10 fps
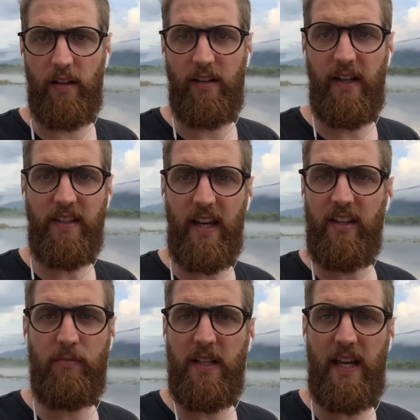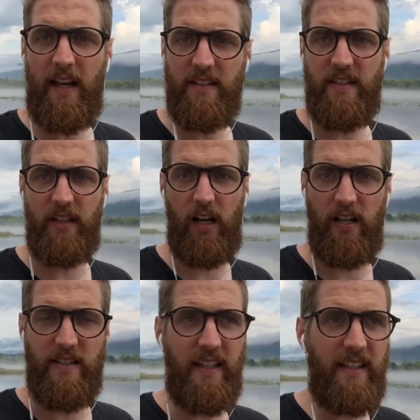And they gave me the answer, guys.
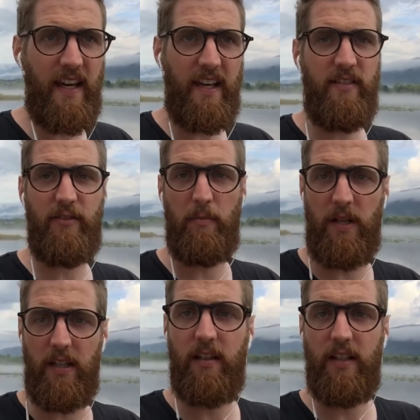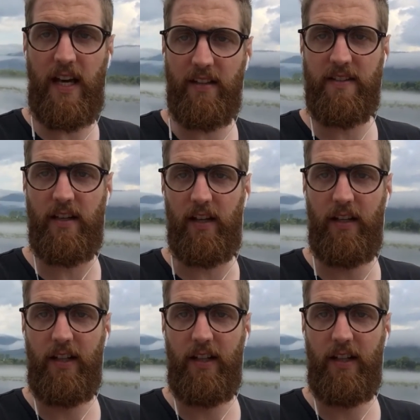They gave me the answer.